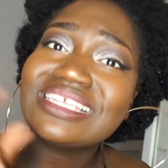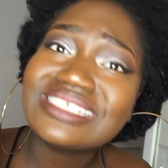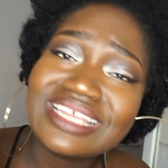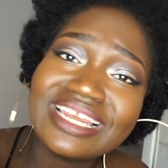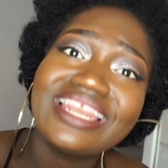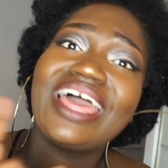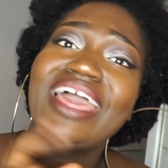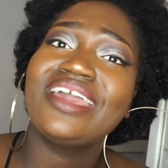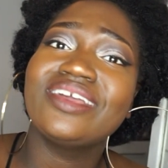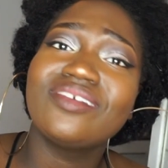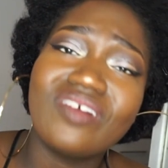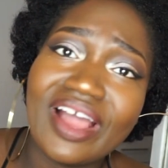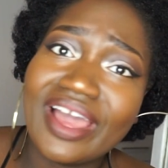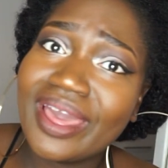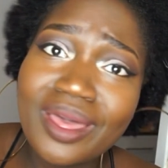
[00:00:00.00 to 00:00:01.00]
slay,
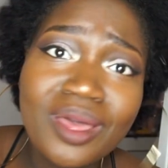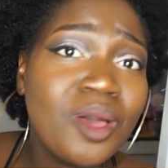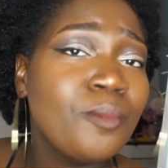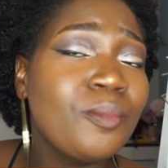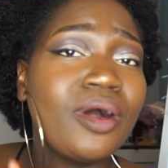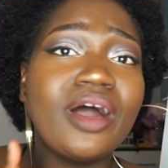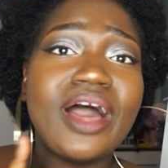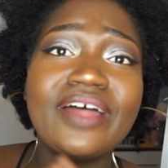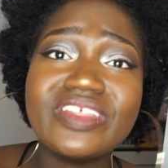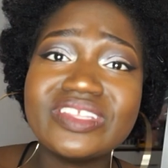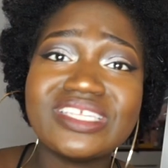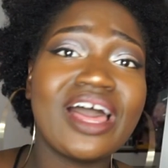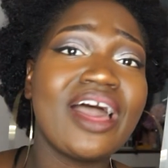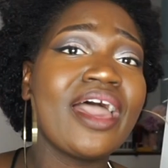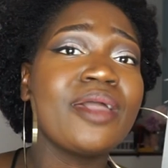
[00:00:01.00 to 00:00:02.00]
right? But at the
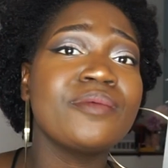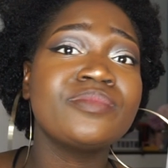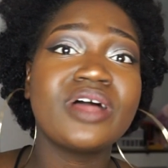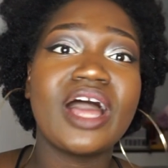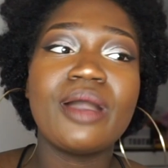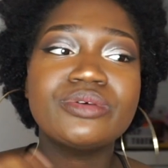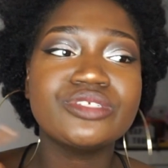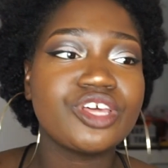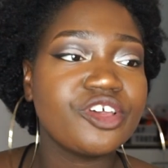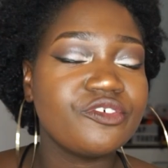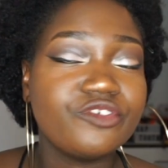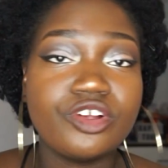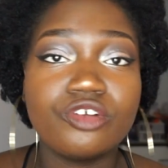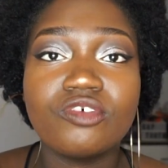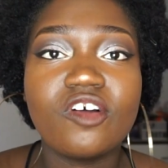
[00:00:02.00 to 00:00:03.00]
time, I was going
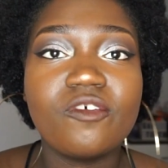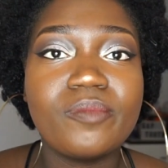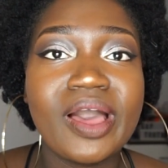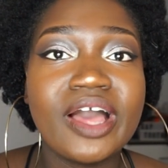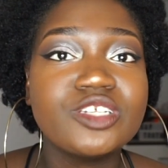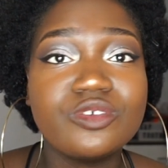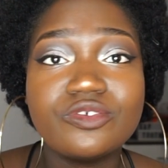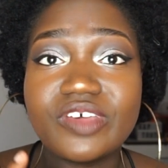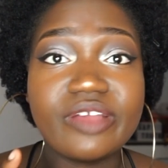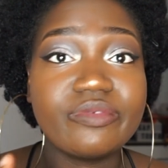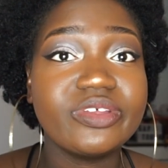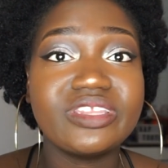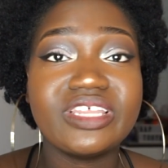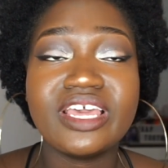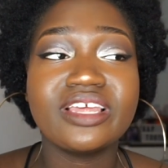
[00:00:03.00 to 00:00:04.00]
through a rough patch with
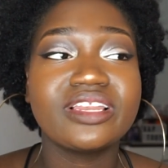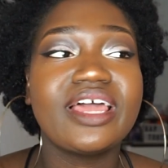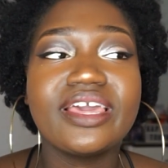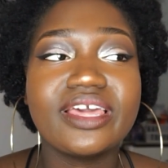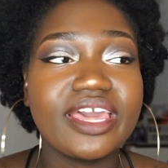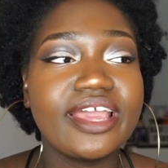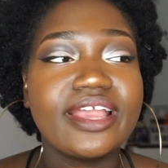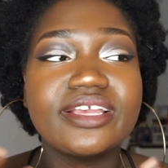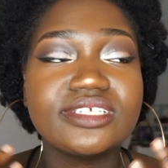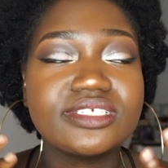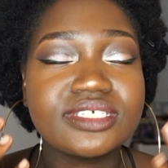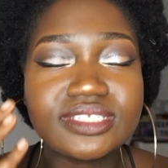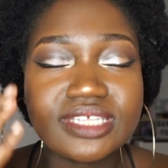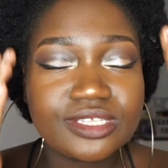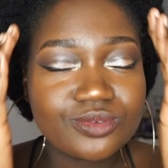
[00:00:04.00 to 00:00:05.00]
everything,
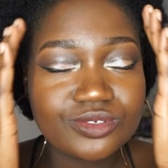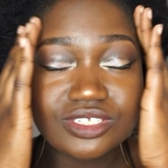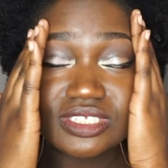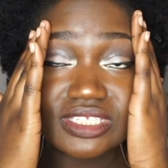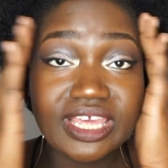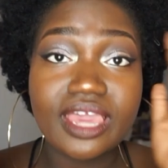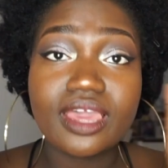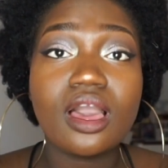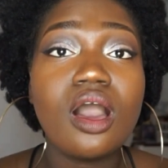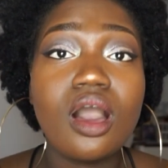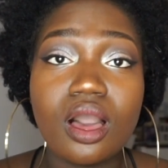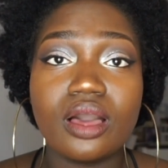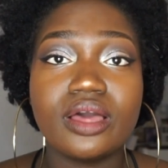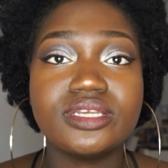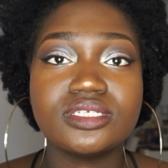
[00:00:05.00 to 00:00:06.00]
just things were just getting
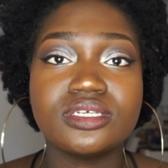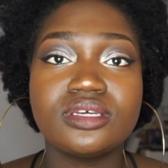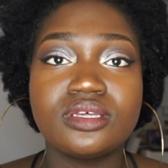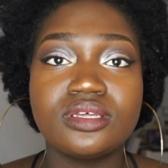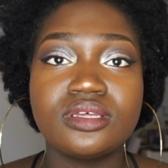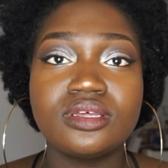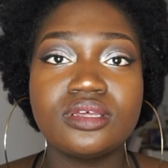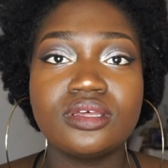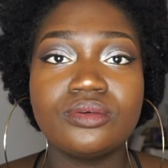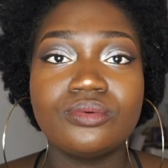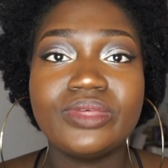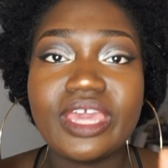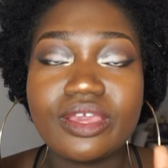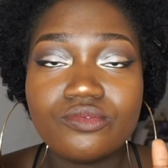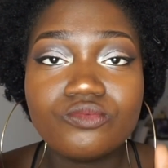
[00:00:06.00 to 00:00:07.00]
hard.
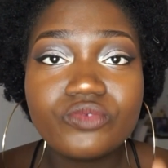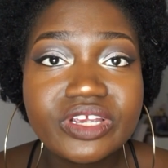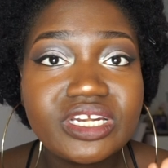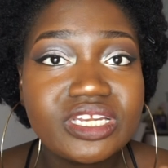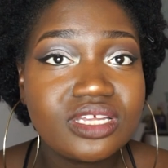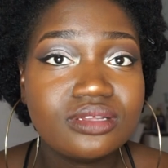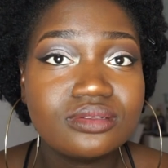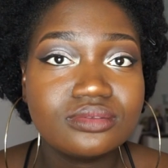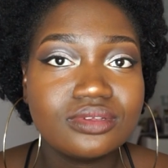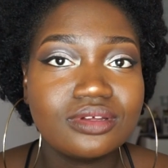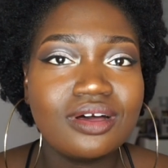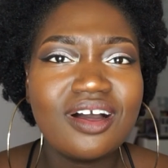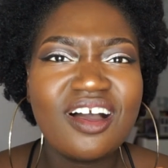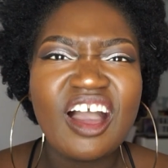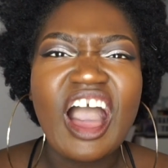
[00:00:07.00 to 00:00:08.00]
We're getting really,
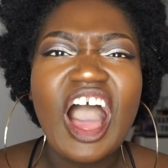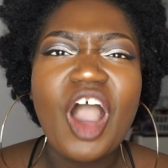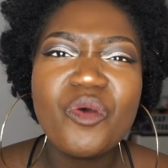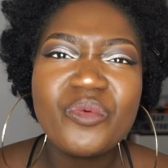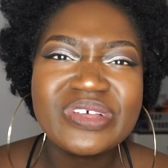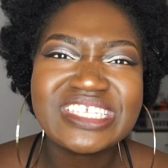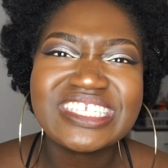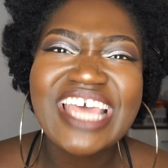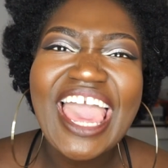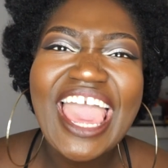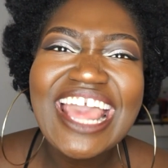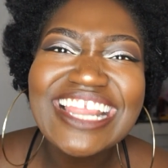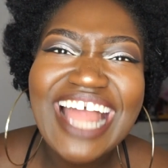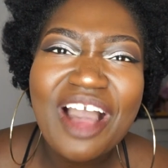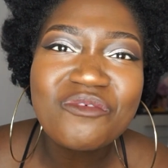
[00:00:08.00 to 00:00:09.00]
we're
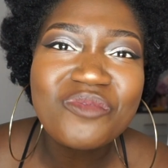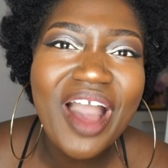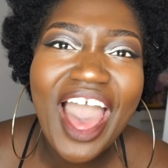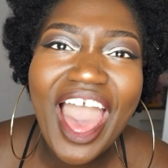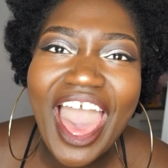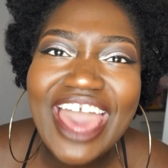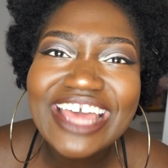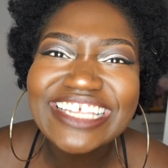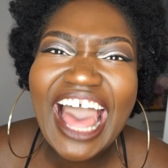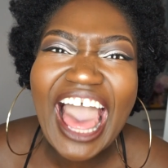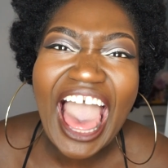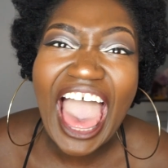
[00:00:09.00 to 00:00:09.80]
saying that word,